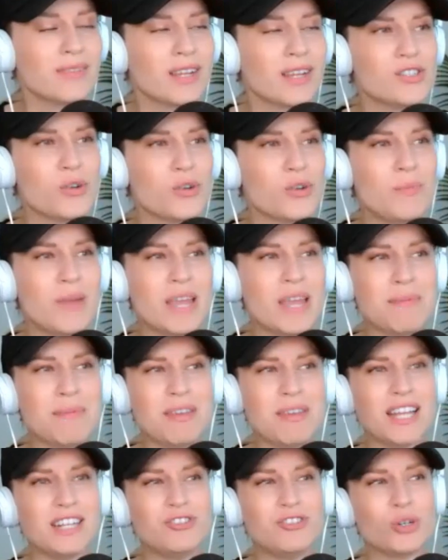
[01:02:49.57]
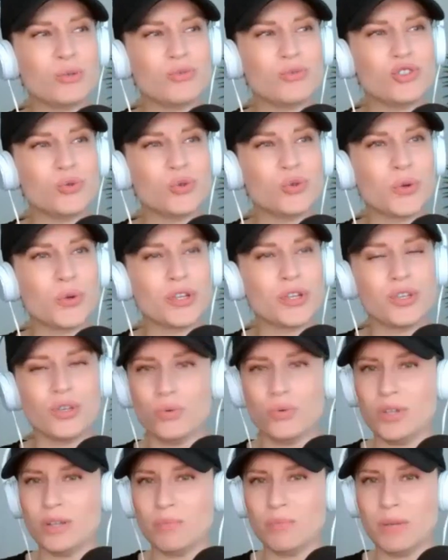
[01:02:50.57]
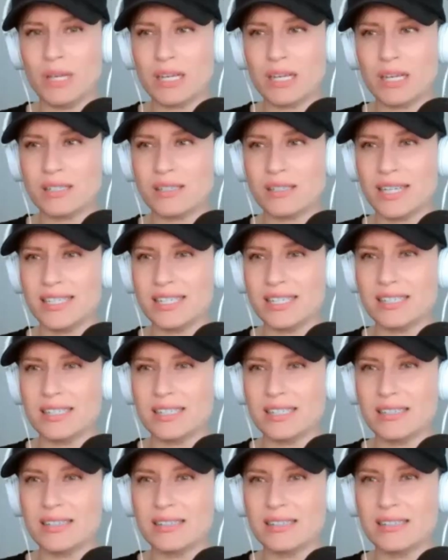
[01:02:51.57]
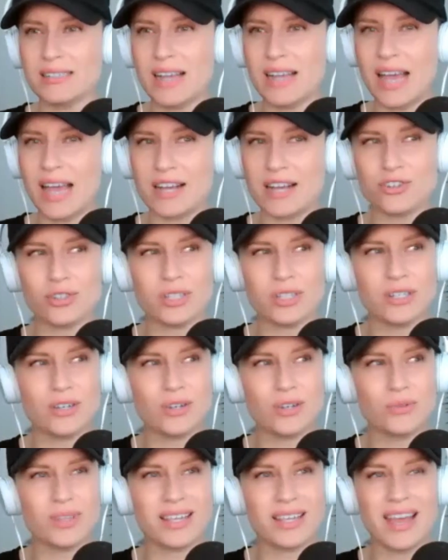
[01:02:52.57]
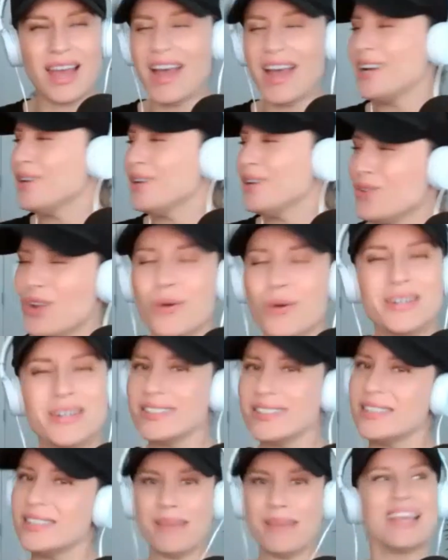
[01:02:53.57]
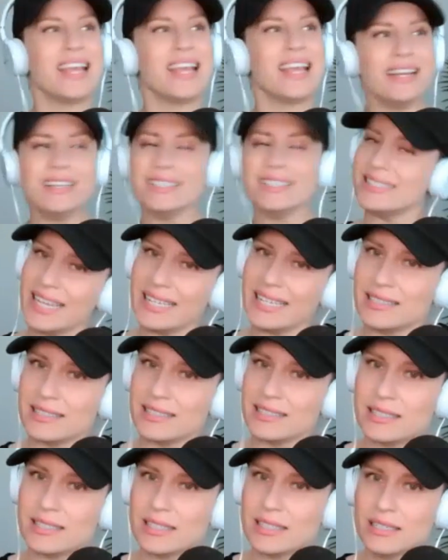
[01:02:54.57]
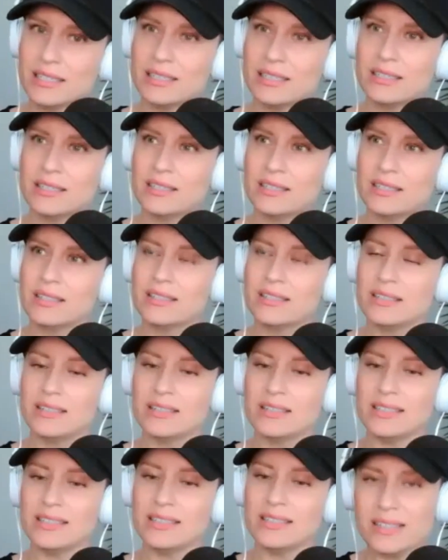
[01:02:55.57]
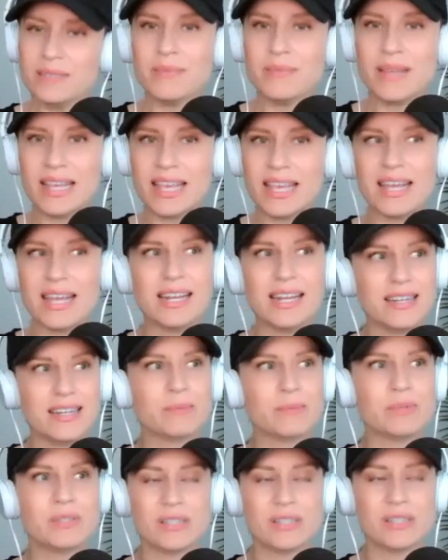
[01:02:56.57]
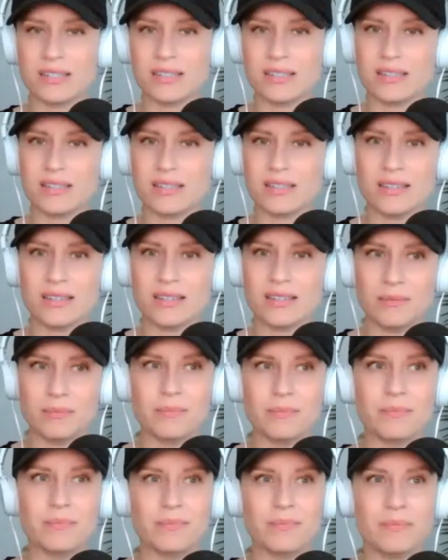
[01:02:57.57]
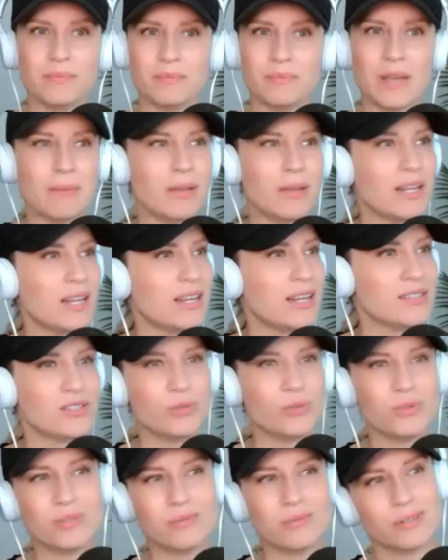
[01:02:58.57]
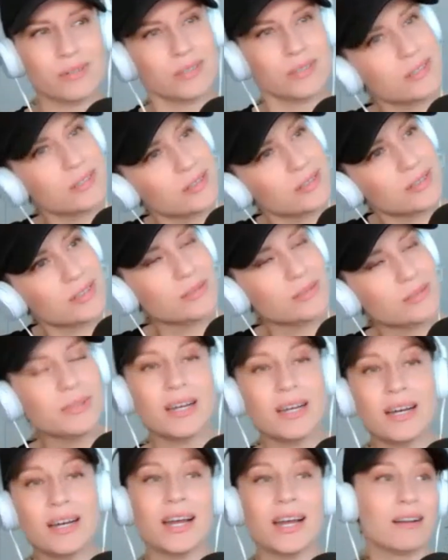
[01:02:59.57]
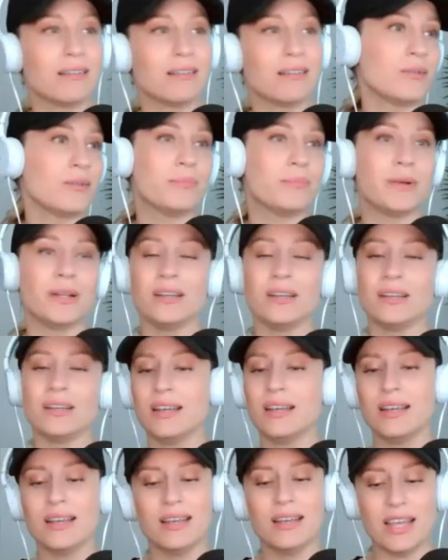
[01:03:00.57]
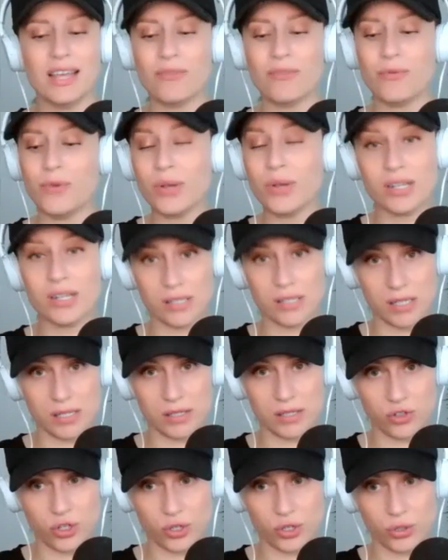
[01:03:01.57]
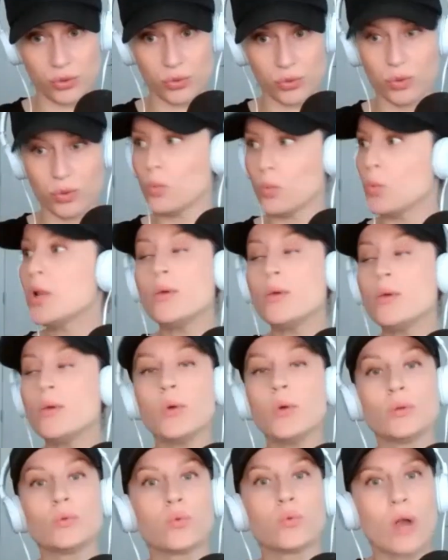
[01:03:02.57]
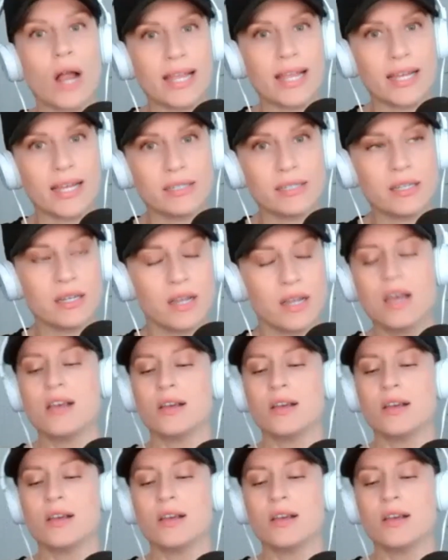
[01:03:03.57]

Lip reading: So maybe they don't do a reunion because they didn't actually know the, I don't know. It doesn't make any sense. It doesn't make any damn sense. Maybe it has to do with the production company. I don't know. But if we don't get a season two, we will riot.